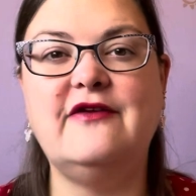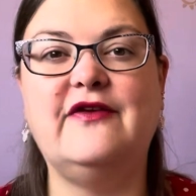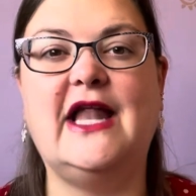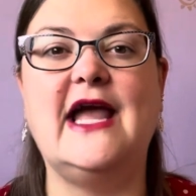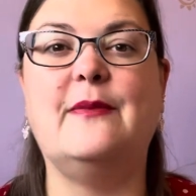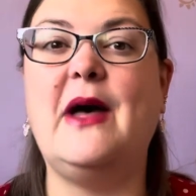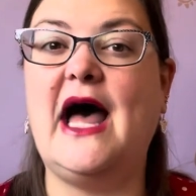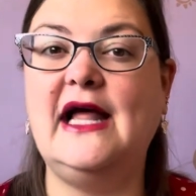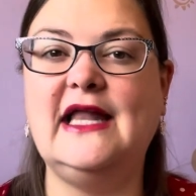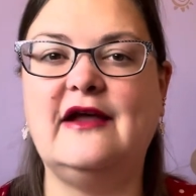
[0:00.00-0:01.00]
for like, but
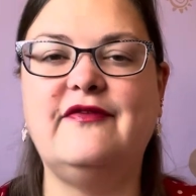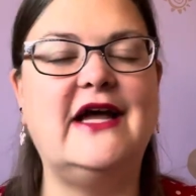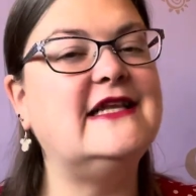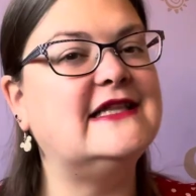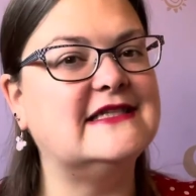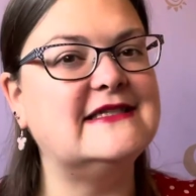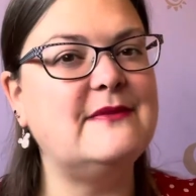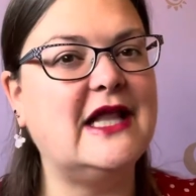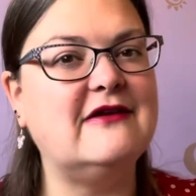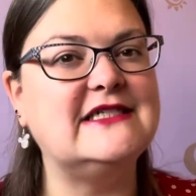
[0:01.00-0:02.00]
I like finding the
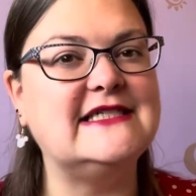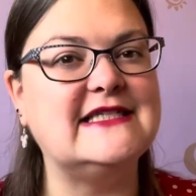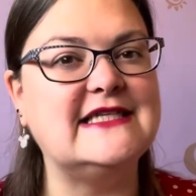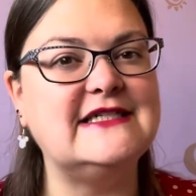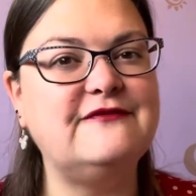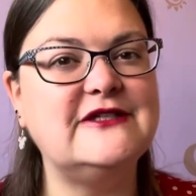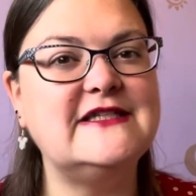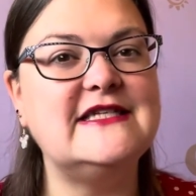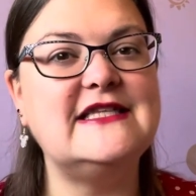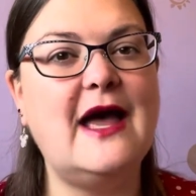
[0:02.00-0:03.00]
similarities and
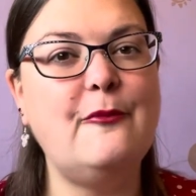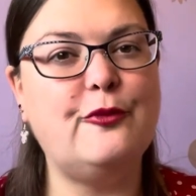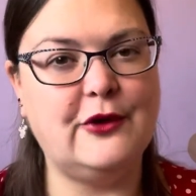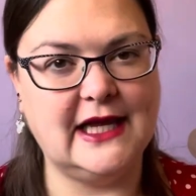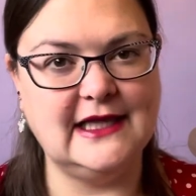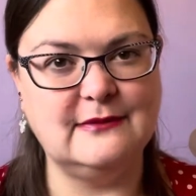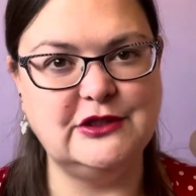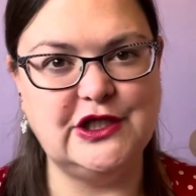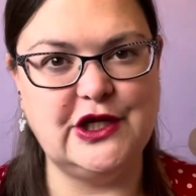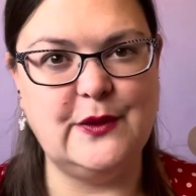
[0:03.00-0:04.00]
differences and bringing them
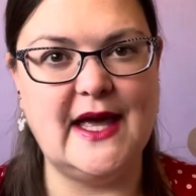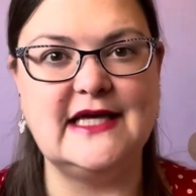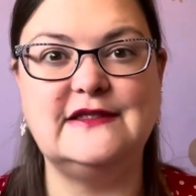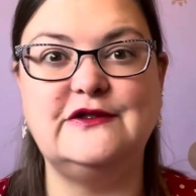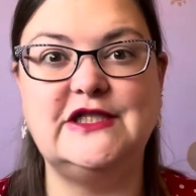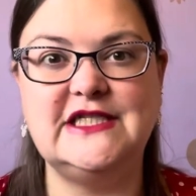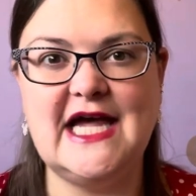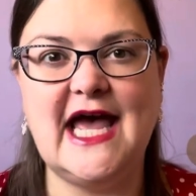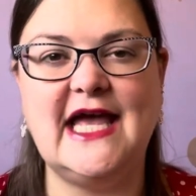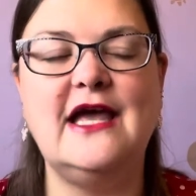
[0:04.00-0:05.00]
to you here. So
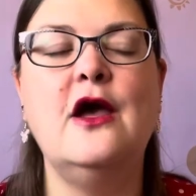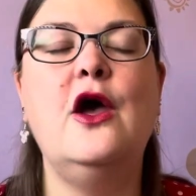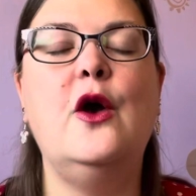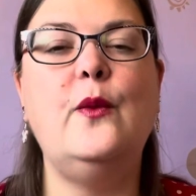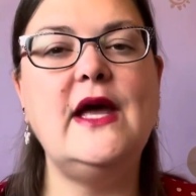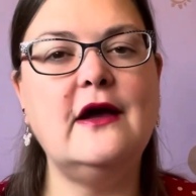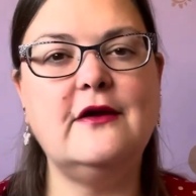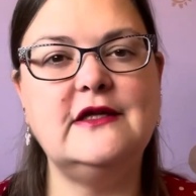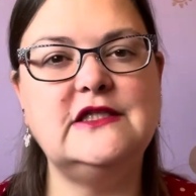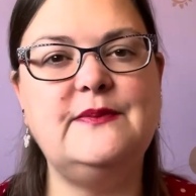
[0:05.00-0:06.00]
today we are
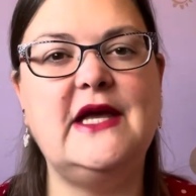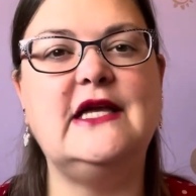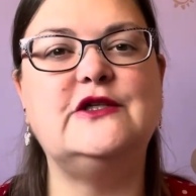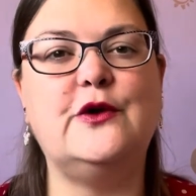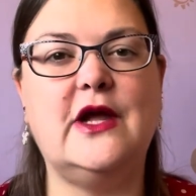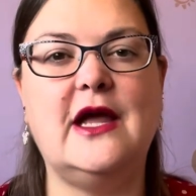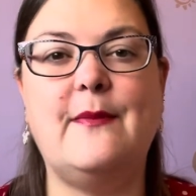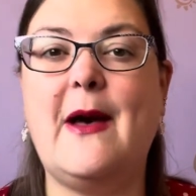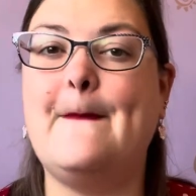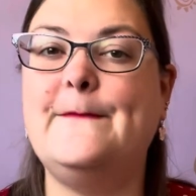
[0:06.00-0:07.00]
going to be talking
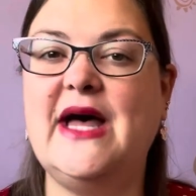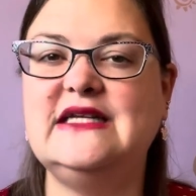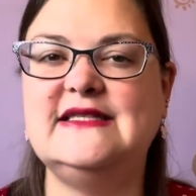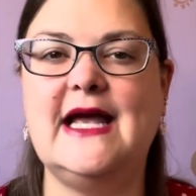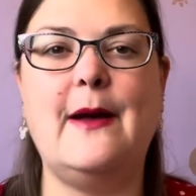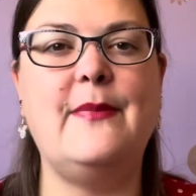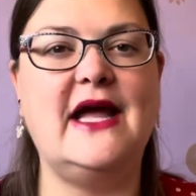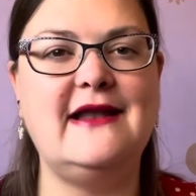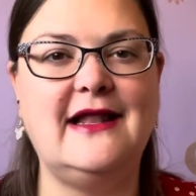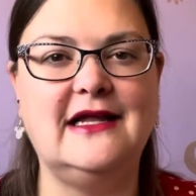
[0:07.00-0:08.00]
about Passing by
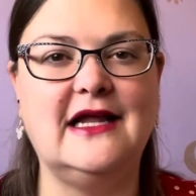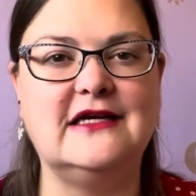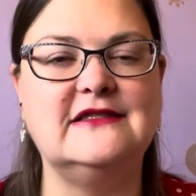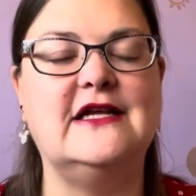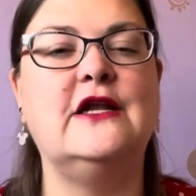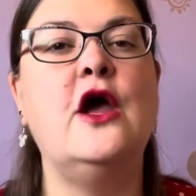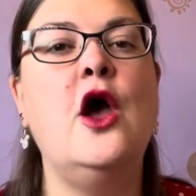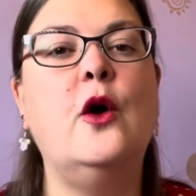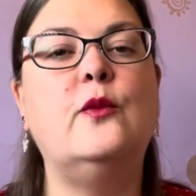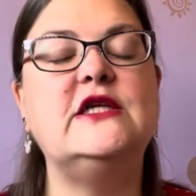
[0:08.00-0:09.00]
Nella Larsen,
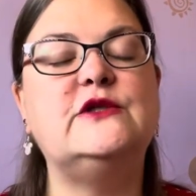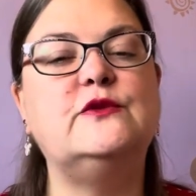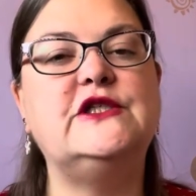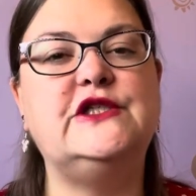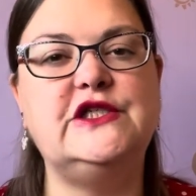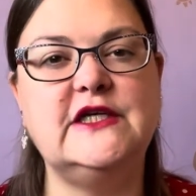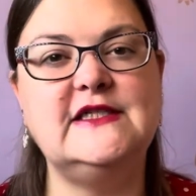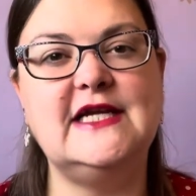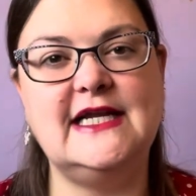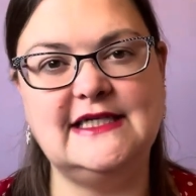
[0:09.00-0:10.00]
which was
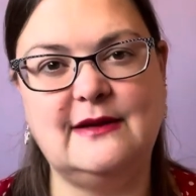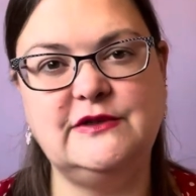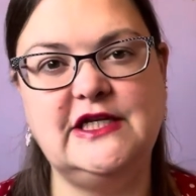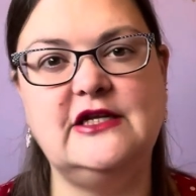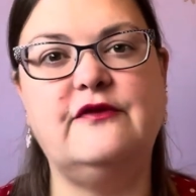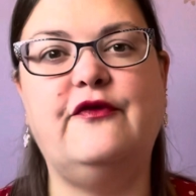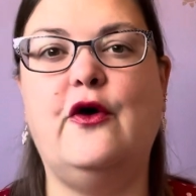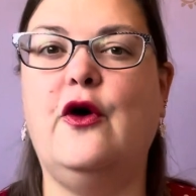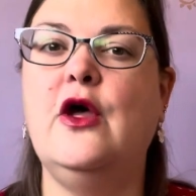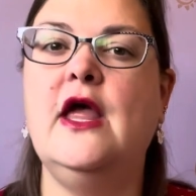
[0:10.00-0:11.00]
just adapted
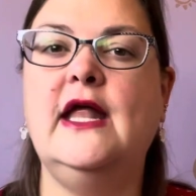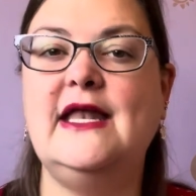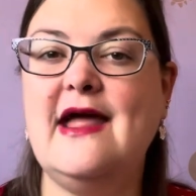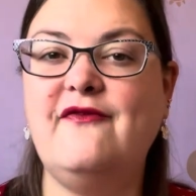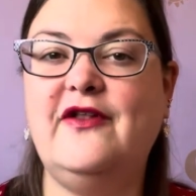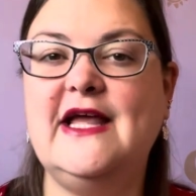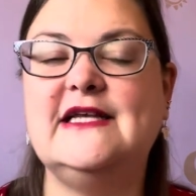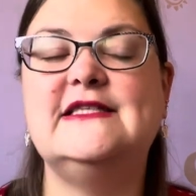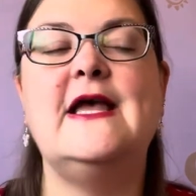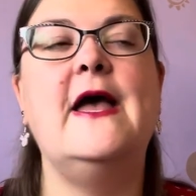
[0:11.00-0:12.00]
for
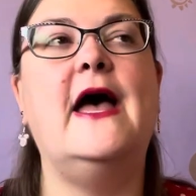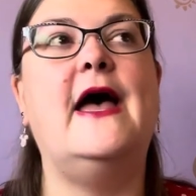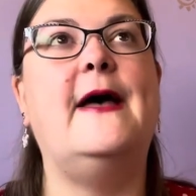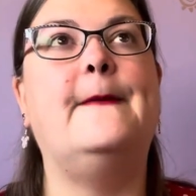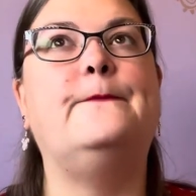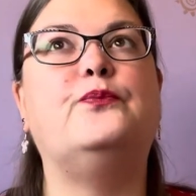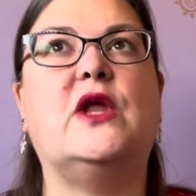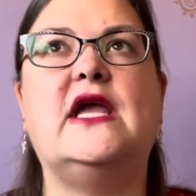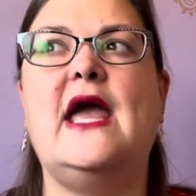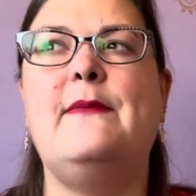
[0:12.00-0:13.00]
Netflix.
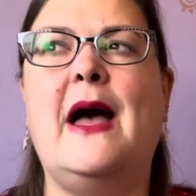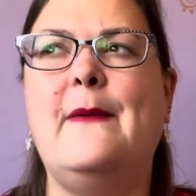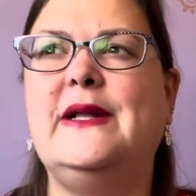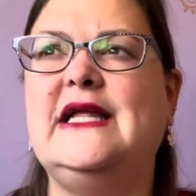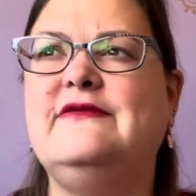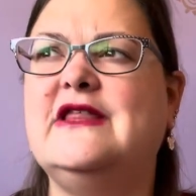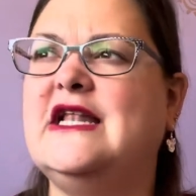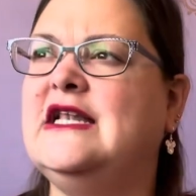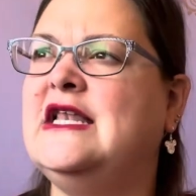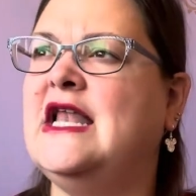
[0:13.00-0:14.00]
It came out, I believe, the
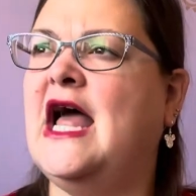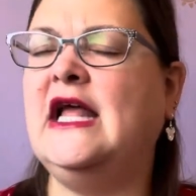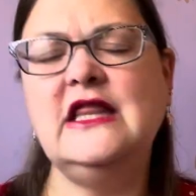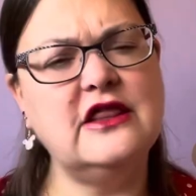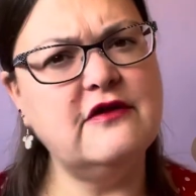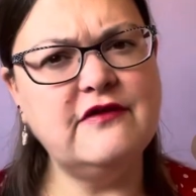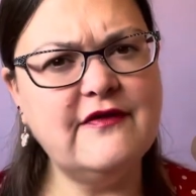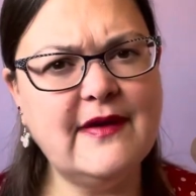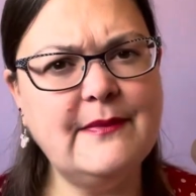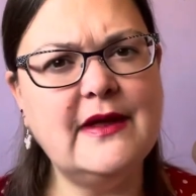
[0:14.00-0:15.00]
9th of
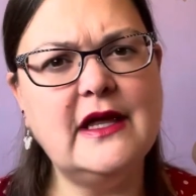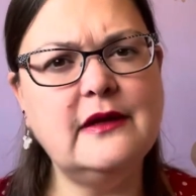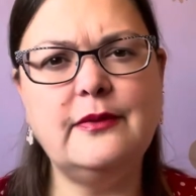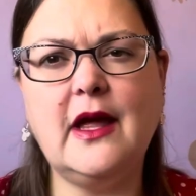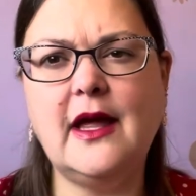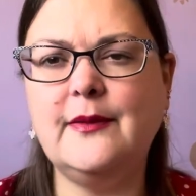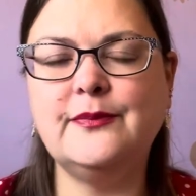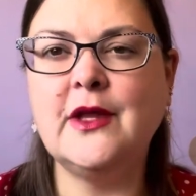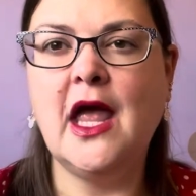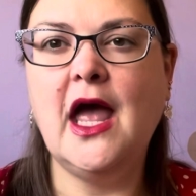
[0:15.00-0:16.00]

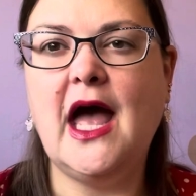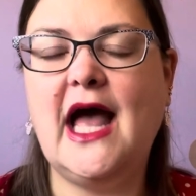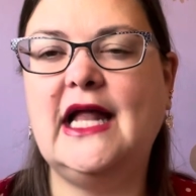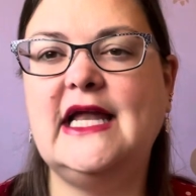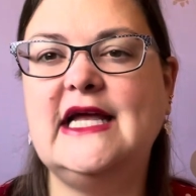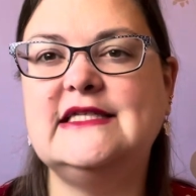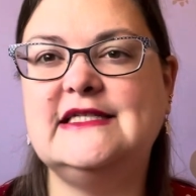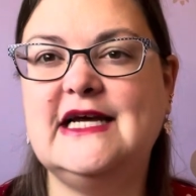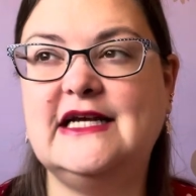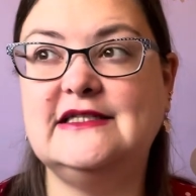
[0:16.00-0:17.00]
November, and it
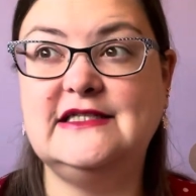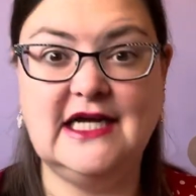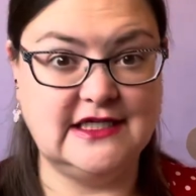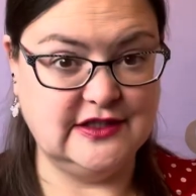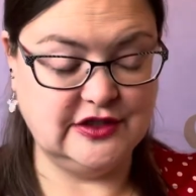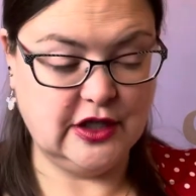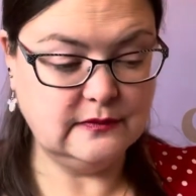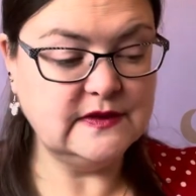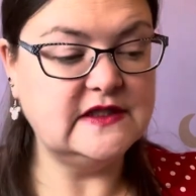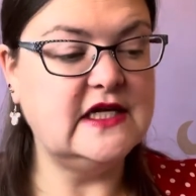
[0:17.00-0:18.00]
stars Tessa
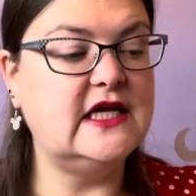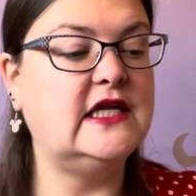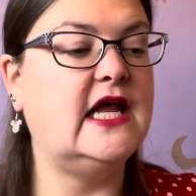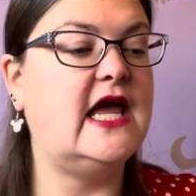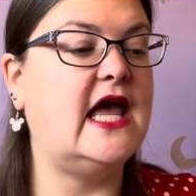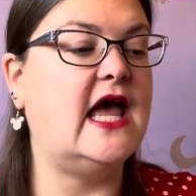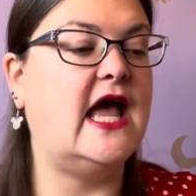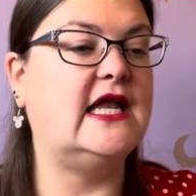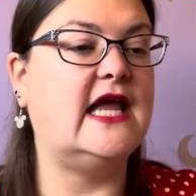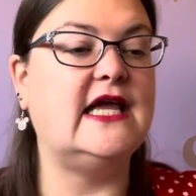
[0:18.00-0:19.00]
Thompson,
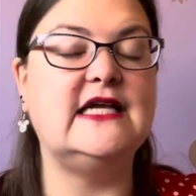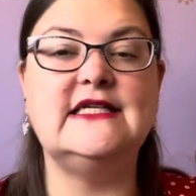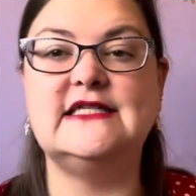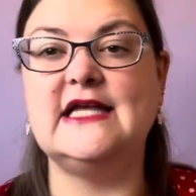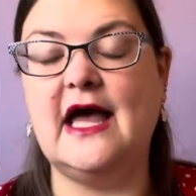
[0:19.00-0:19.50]
and it is